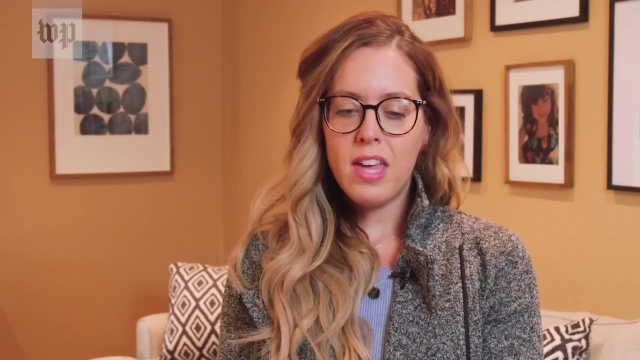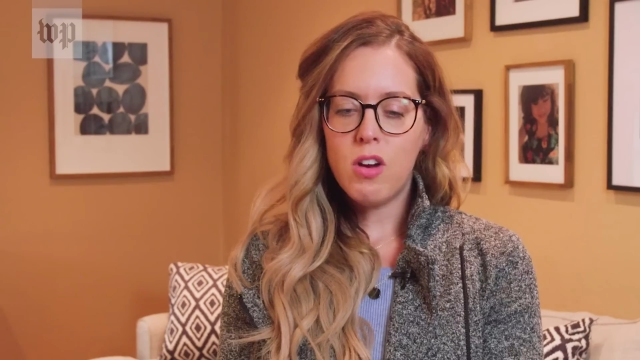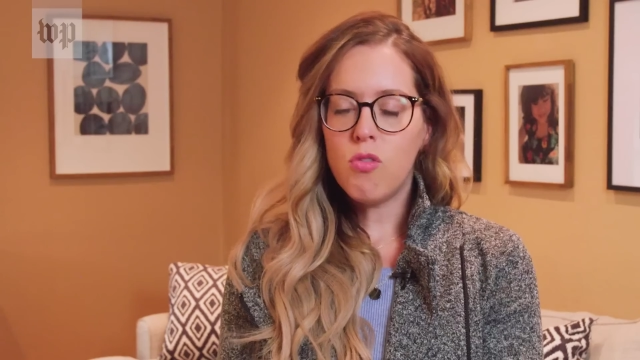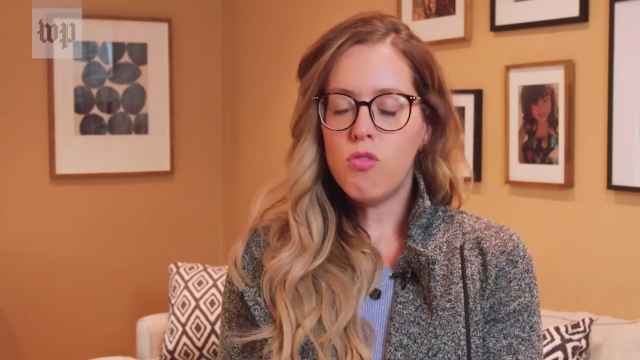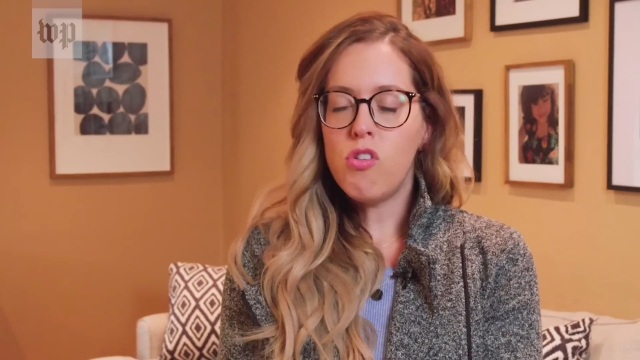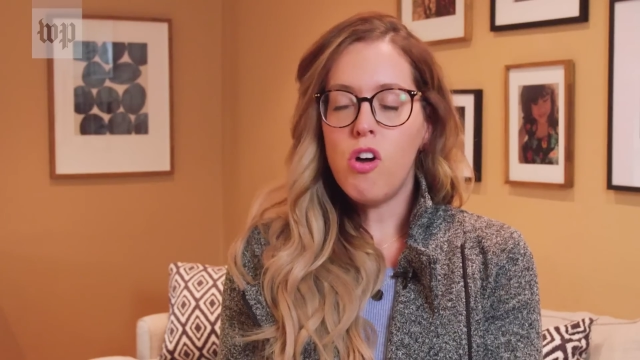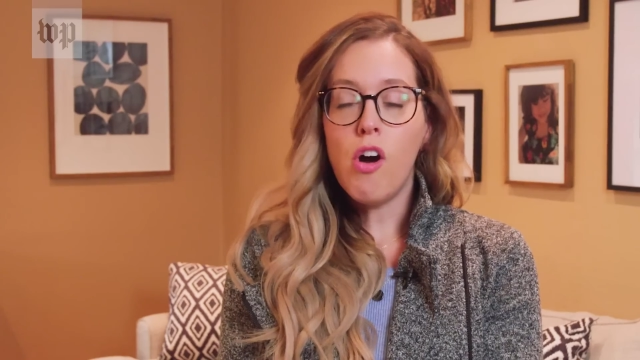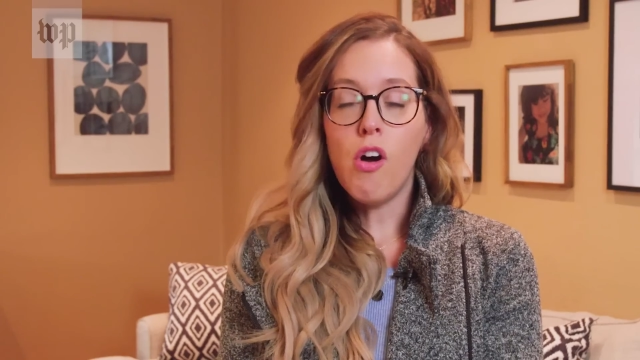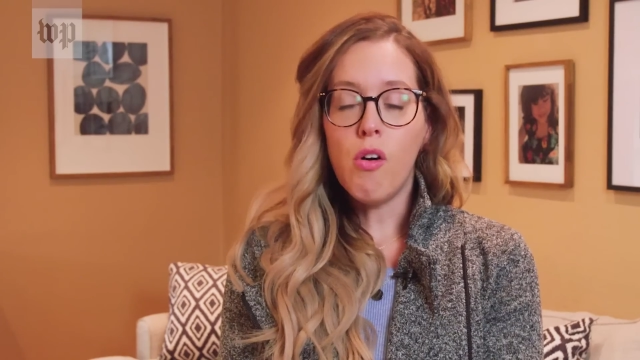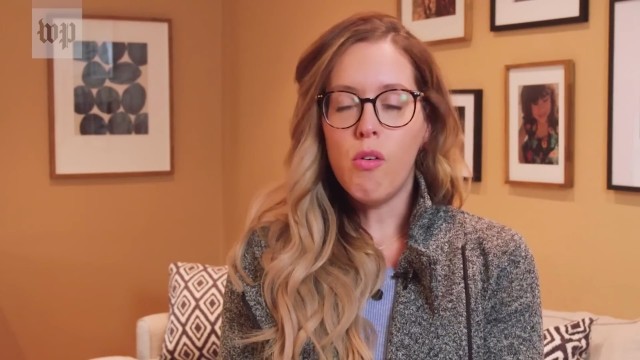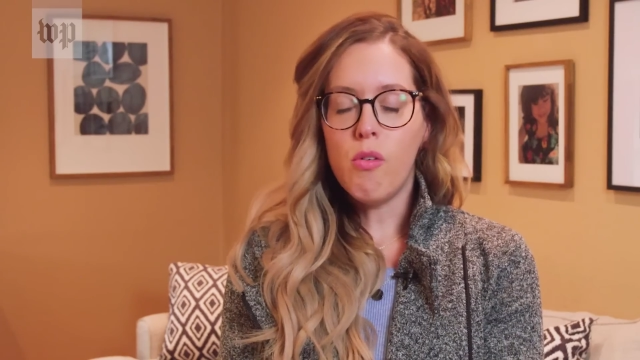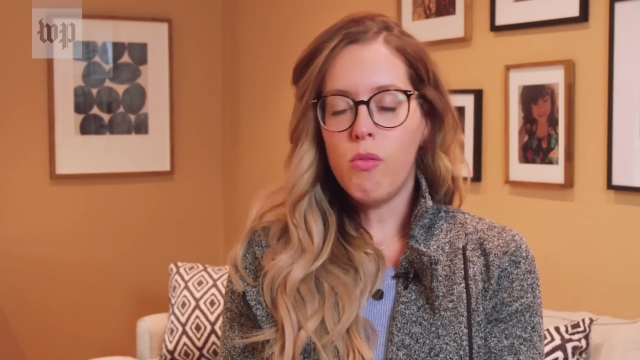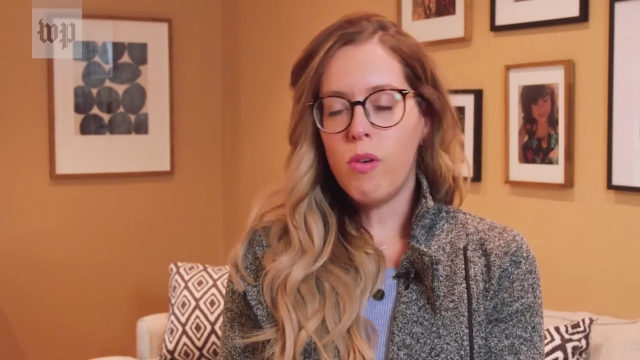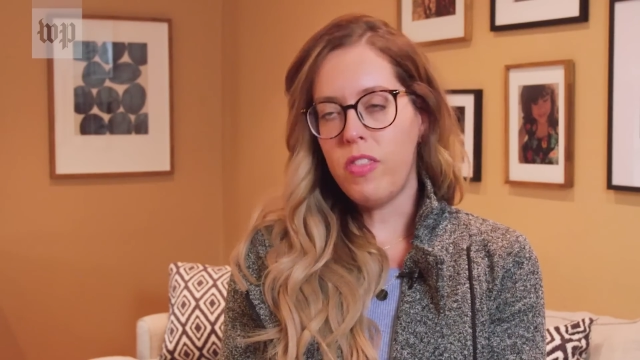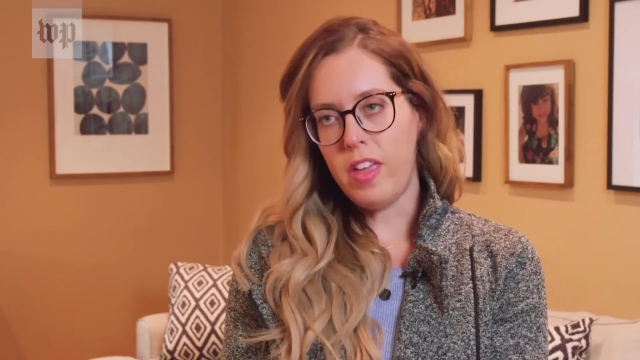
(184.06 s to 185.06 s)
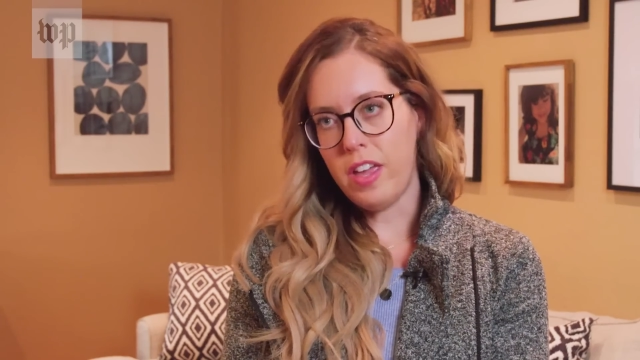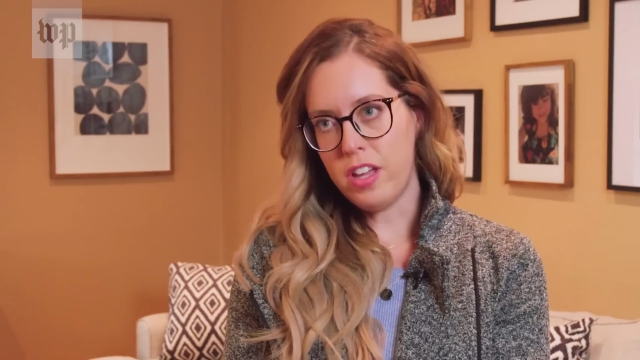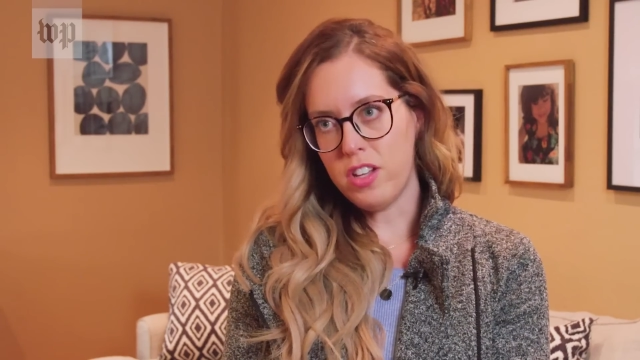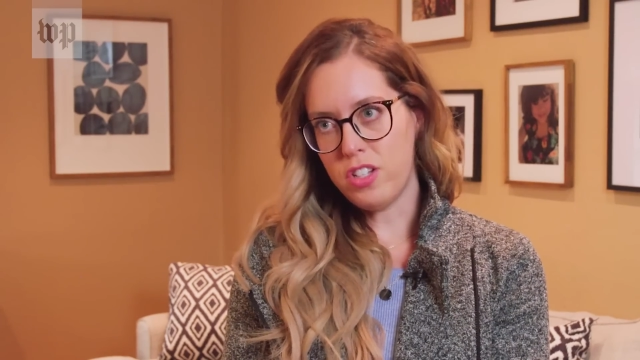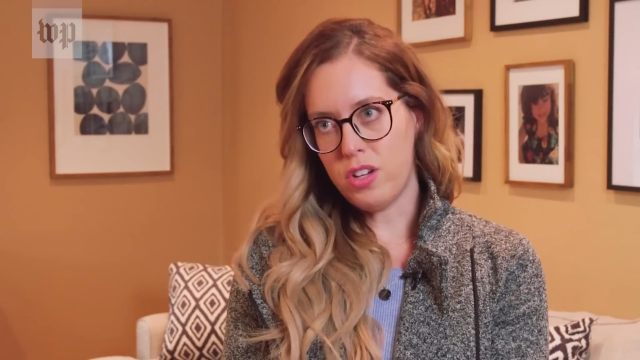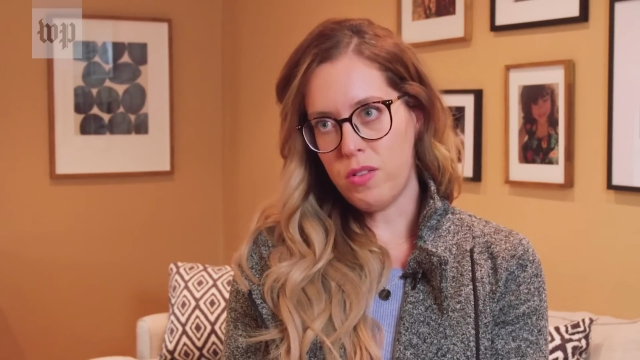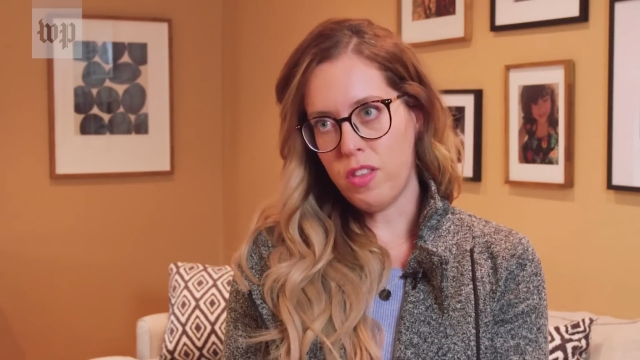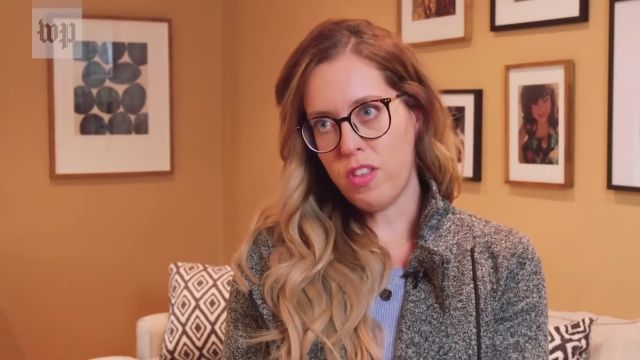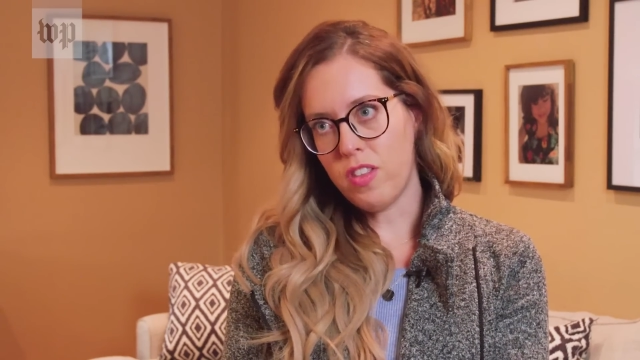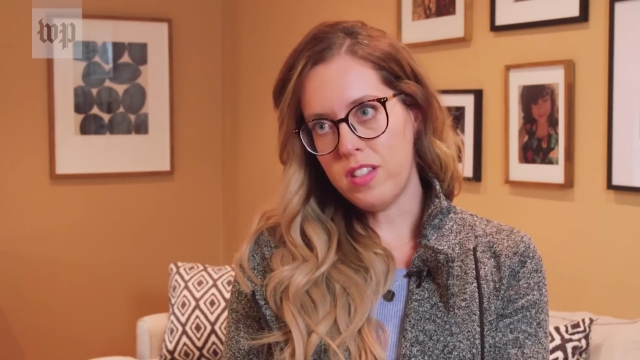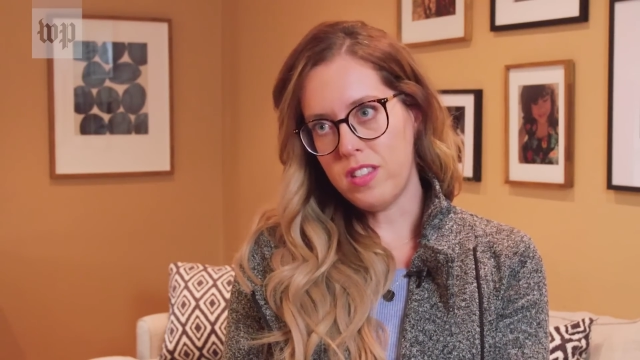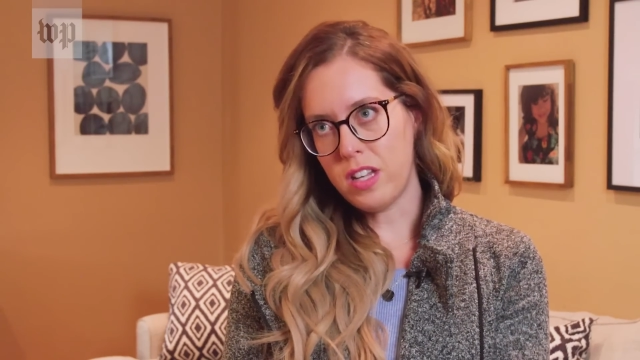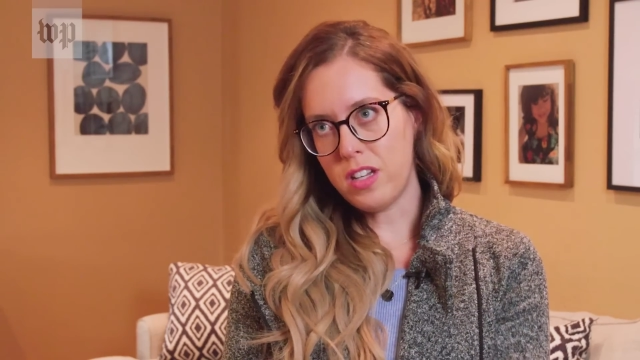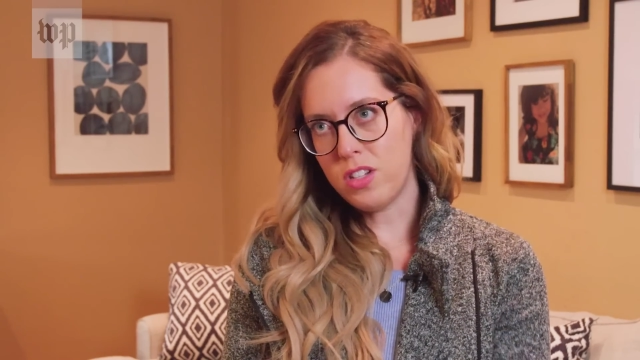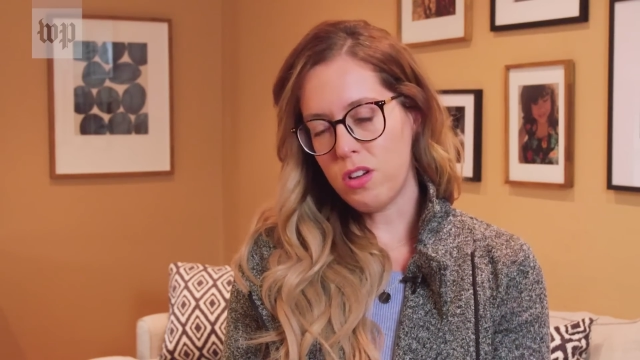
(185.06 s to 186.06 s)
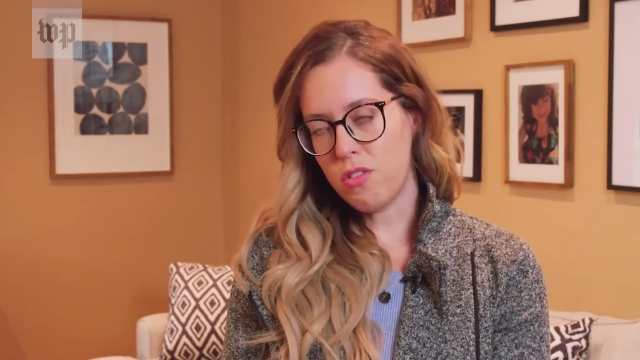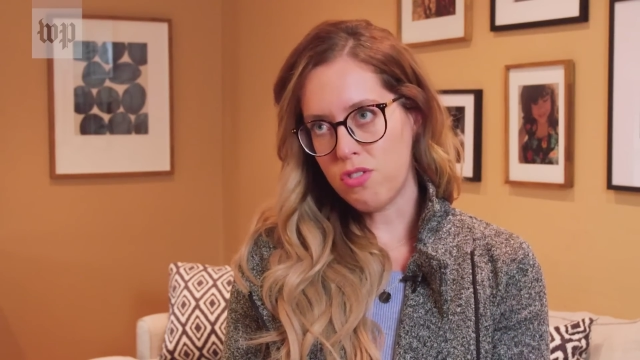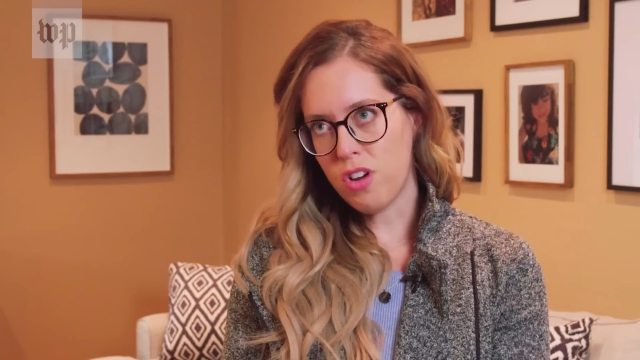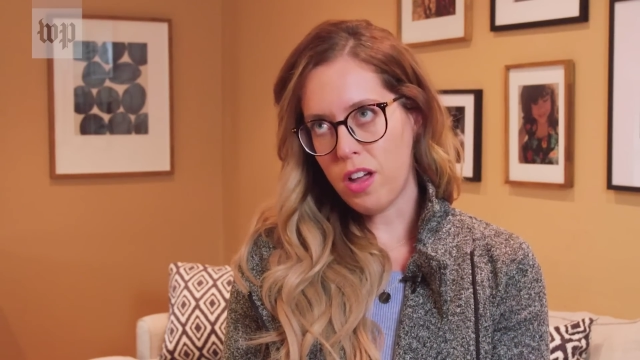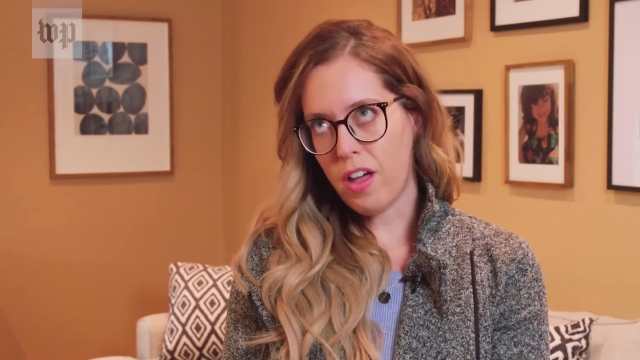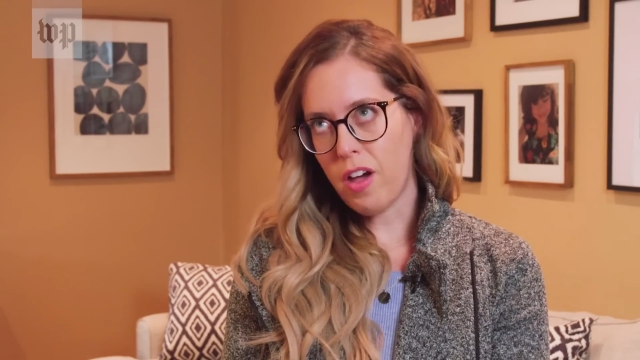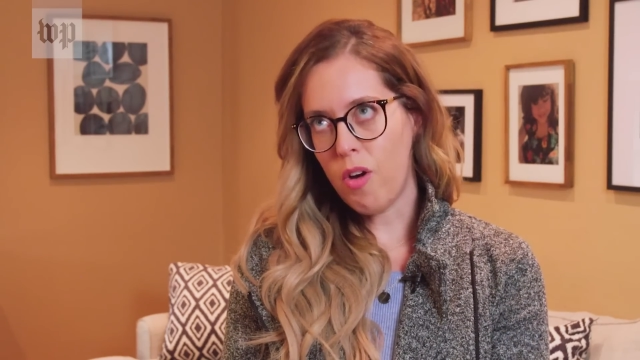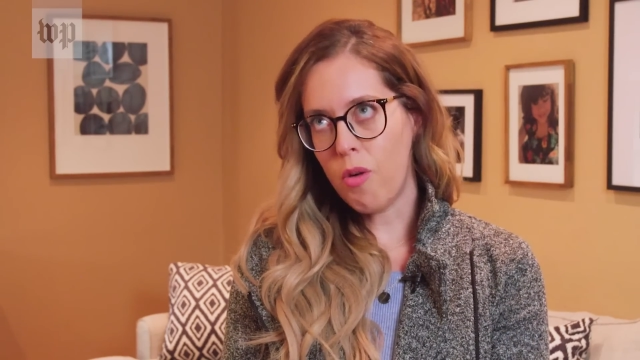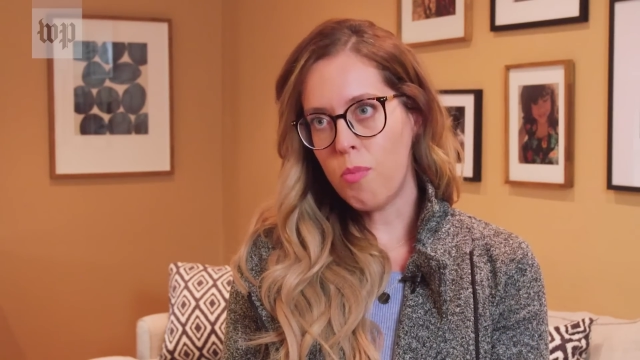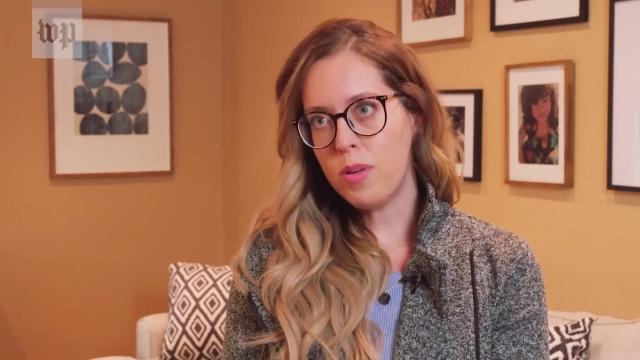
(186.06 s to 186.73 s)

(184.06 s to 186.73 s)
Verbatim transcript: they don't know what they can do other than send a tow truck out.